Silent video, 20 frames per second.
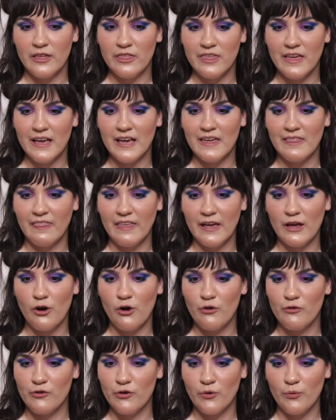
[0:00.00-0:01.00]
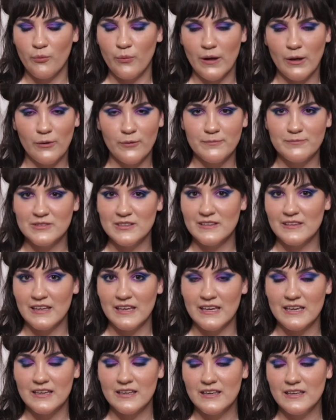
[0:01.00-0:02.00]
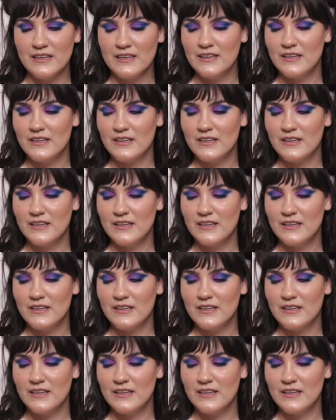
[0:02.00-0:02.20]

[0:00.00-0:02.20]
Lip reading: I think, and like overwhelmed and like